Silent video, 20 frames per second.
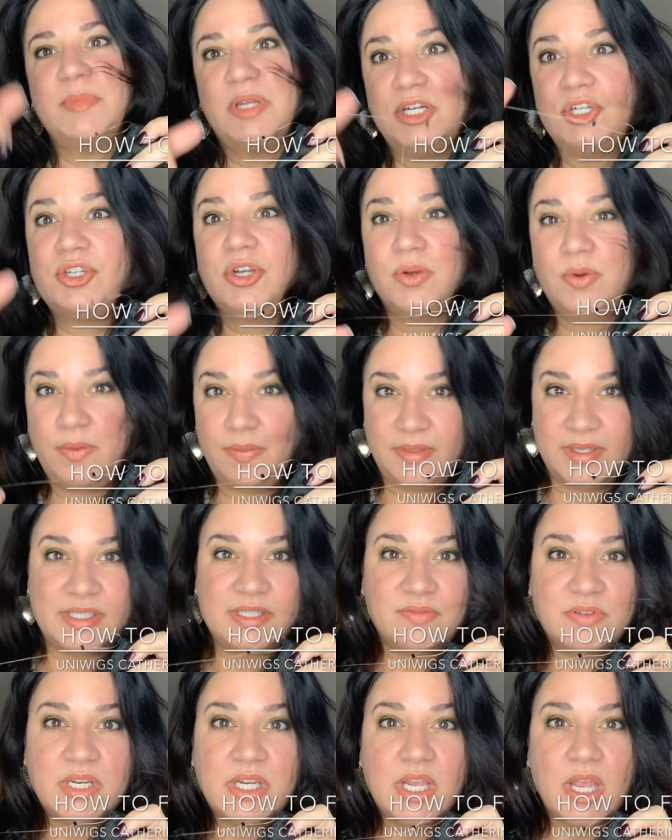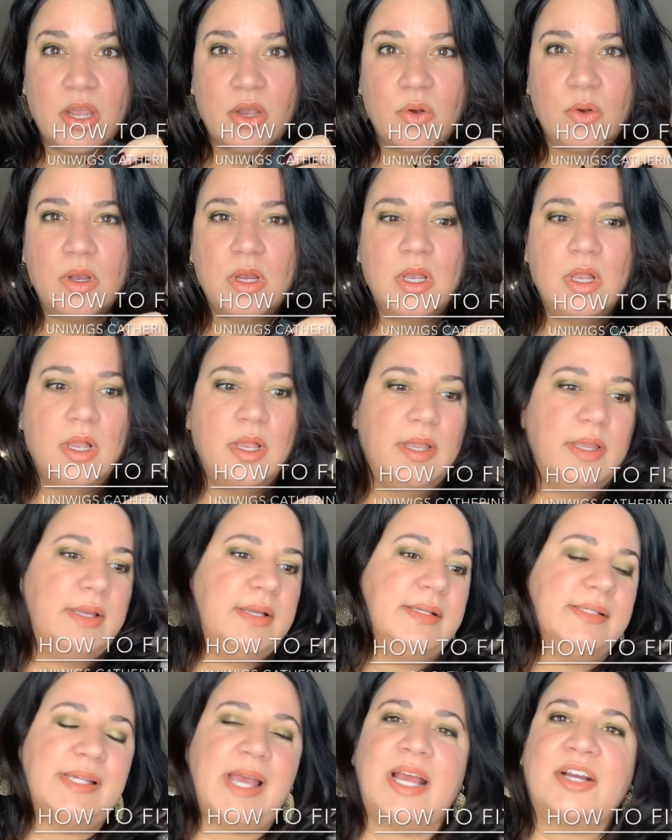I'm going to show you in this video
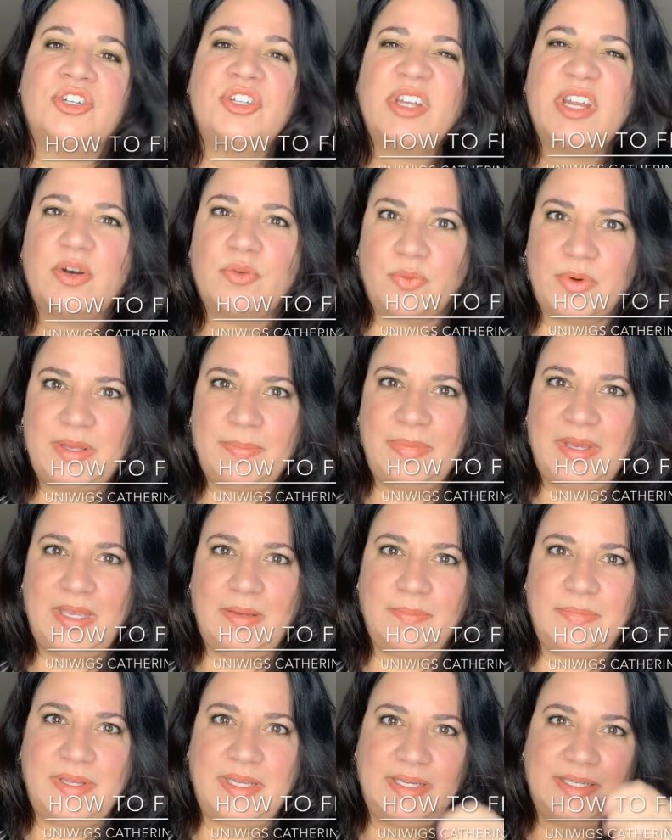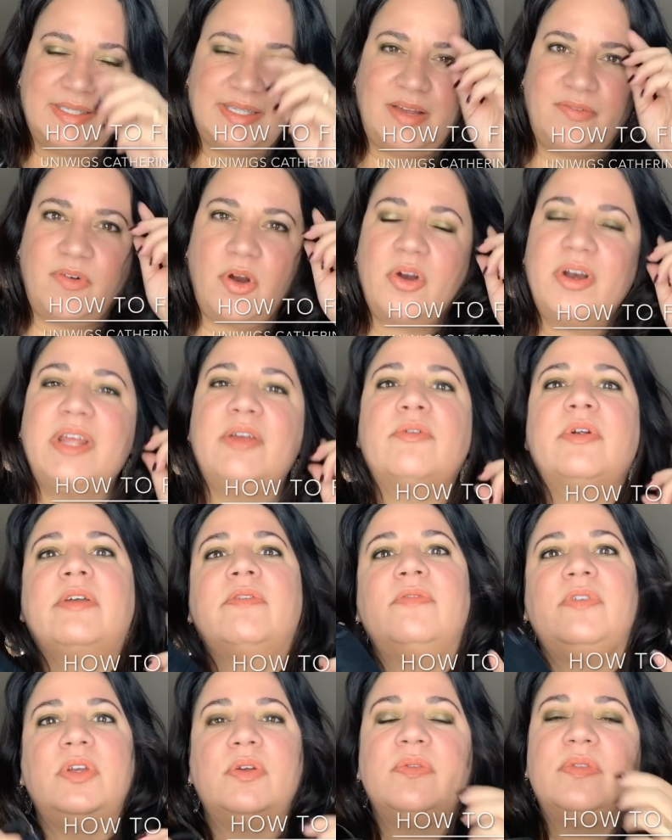is actually a repeat piece. I've already
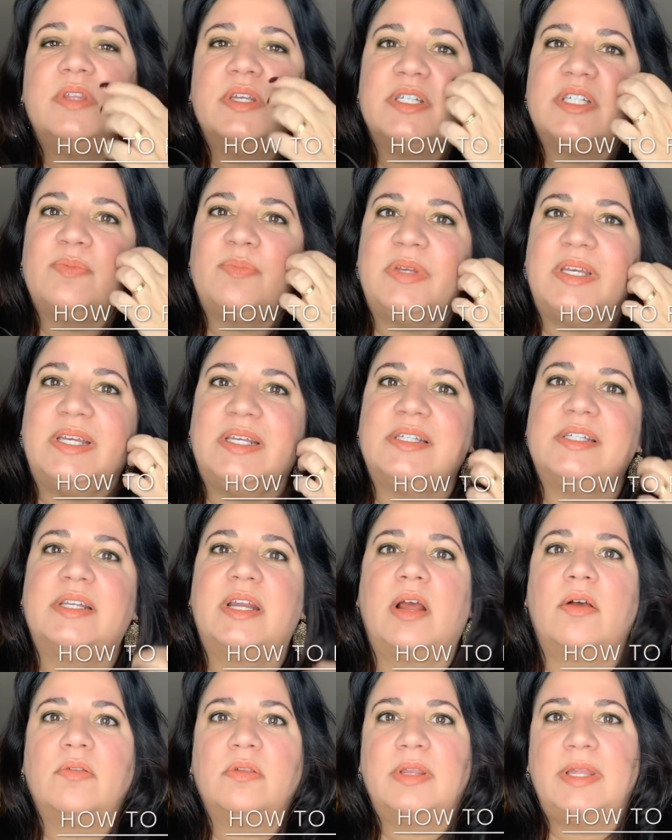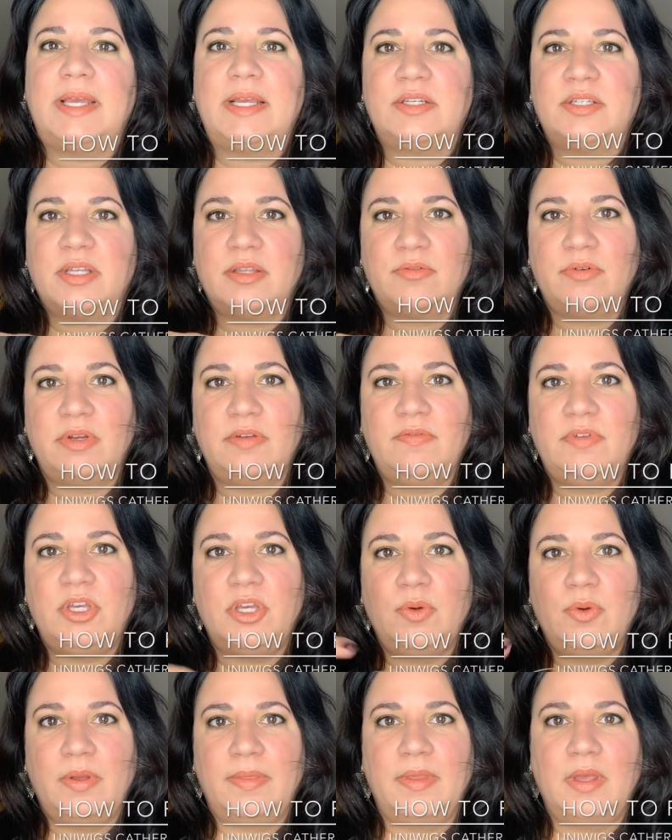reviewed this piece, and I'll link to the
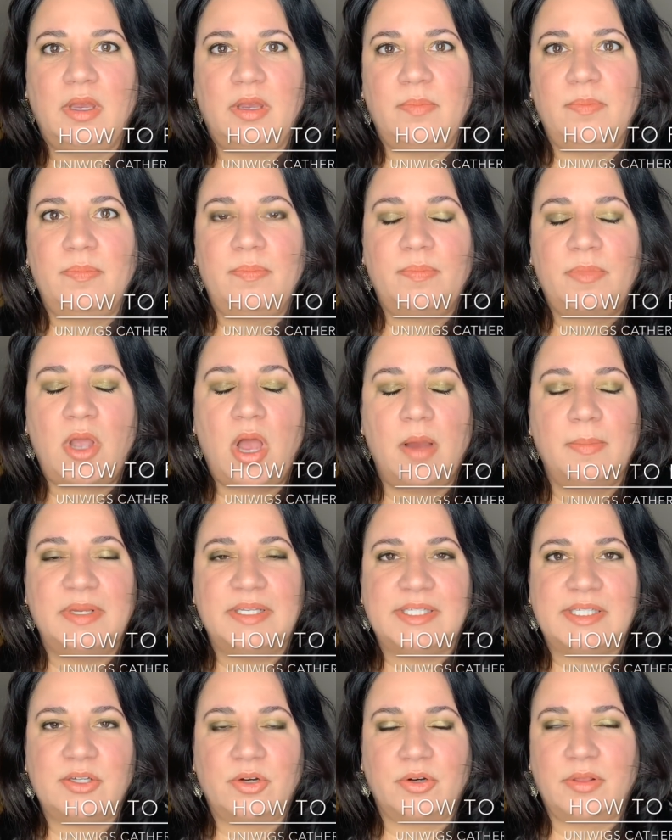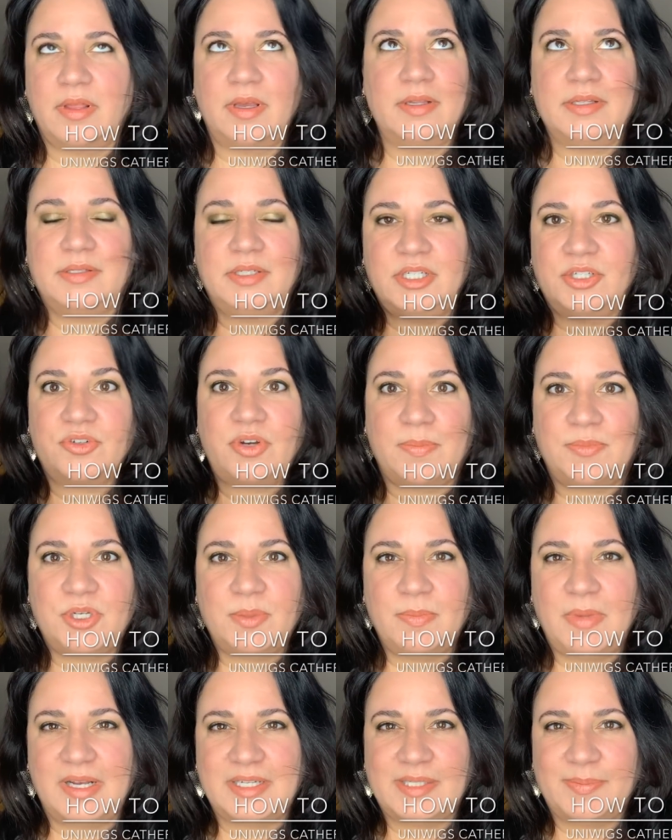review in the comments or the
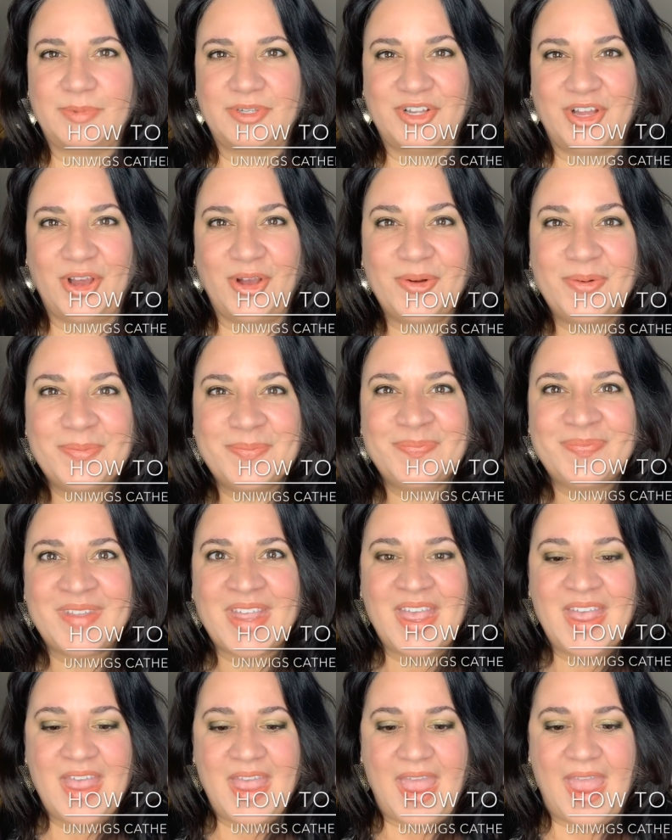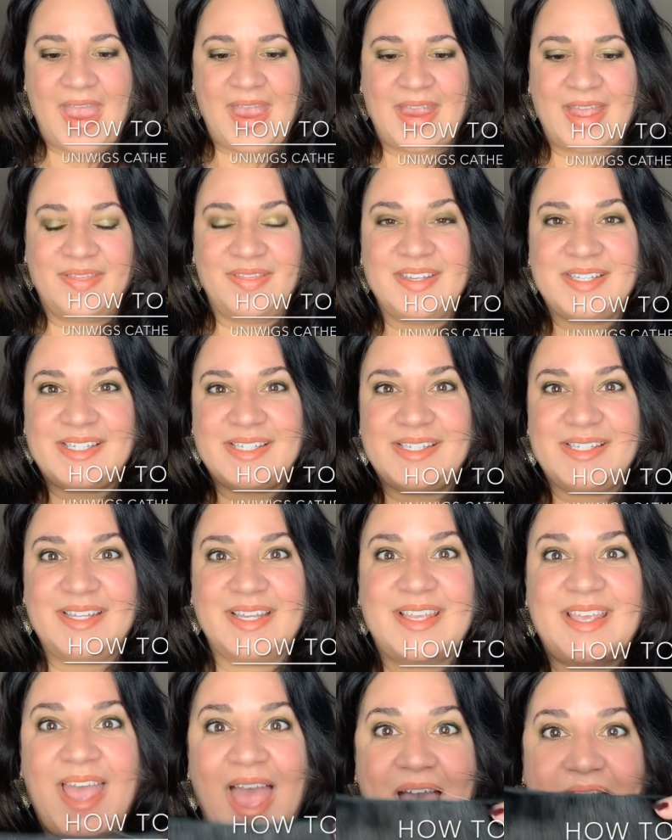description box below. And this is
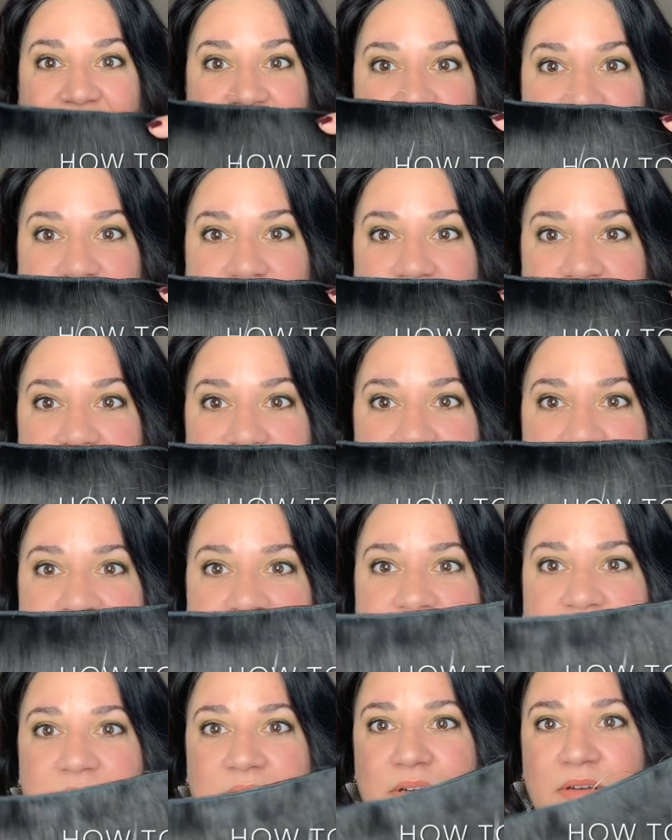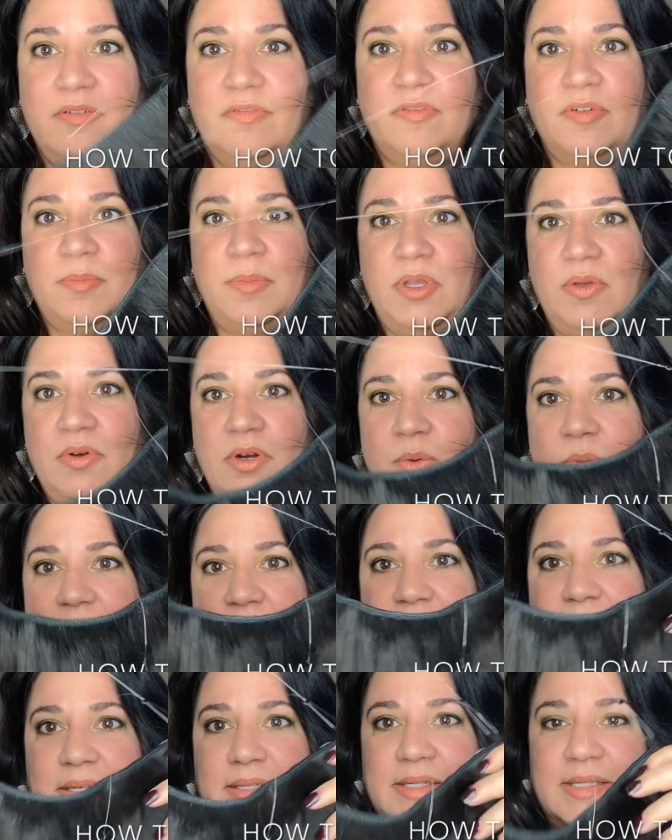the Catherine from
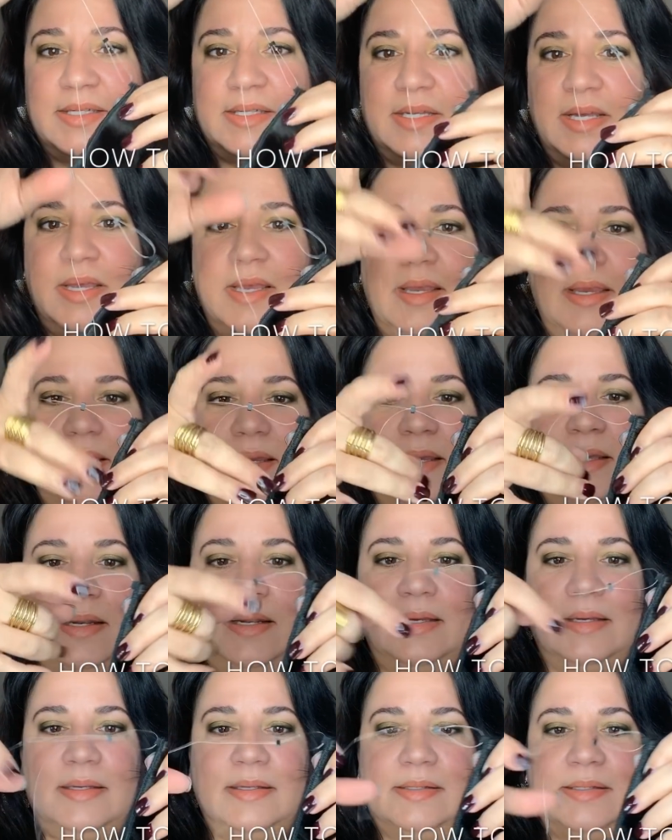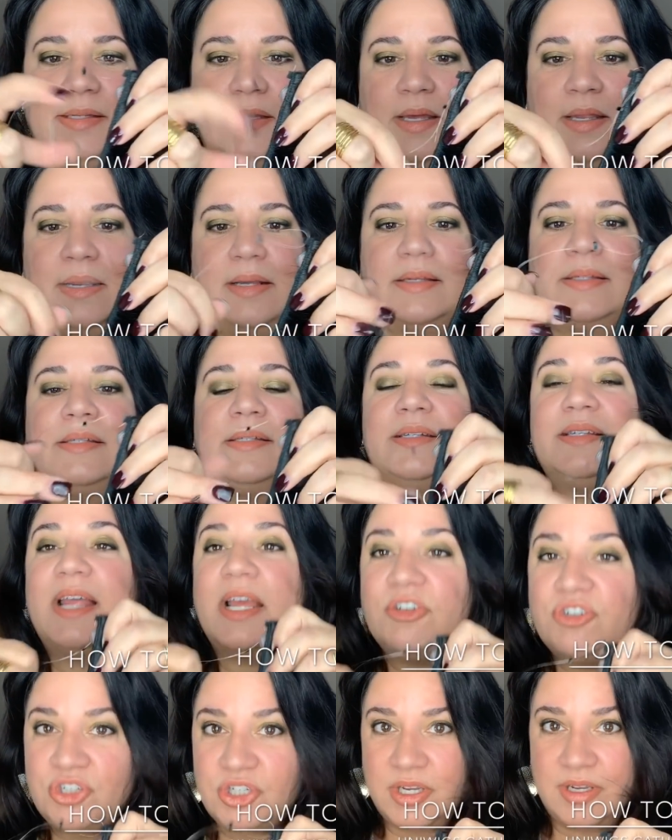Uniwigs. It is an
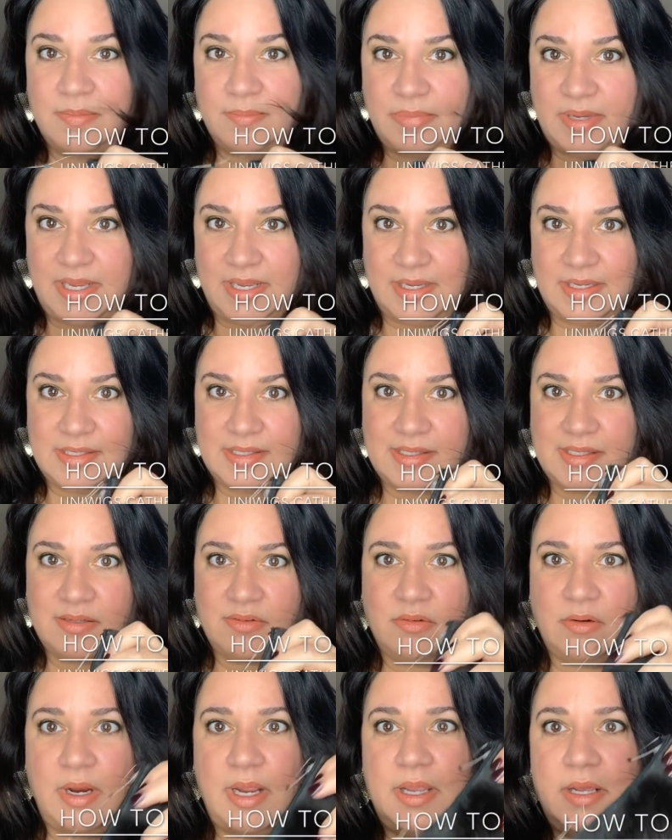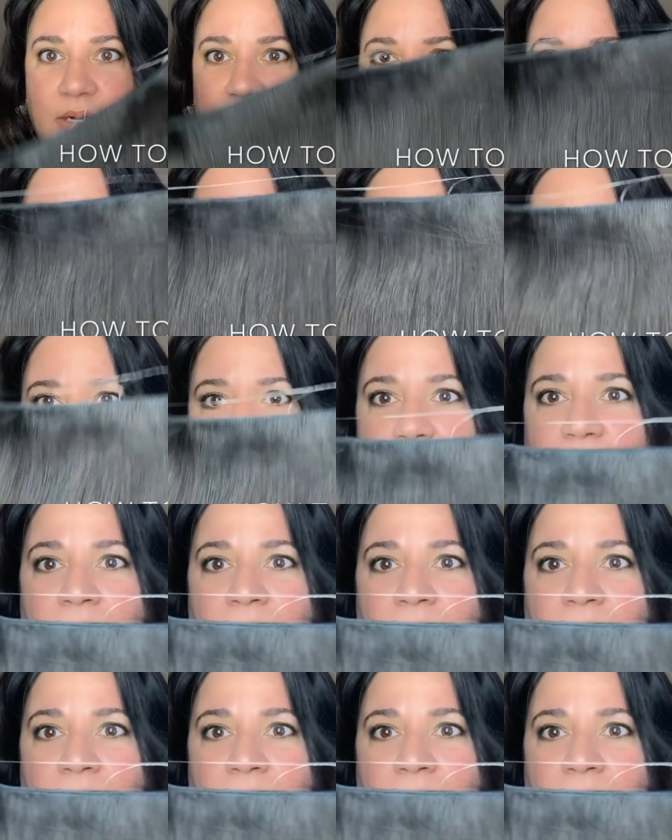extension piece, right? So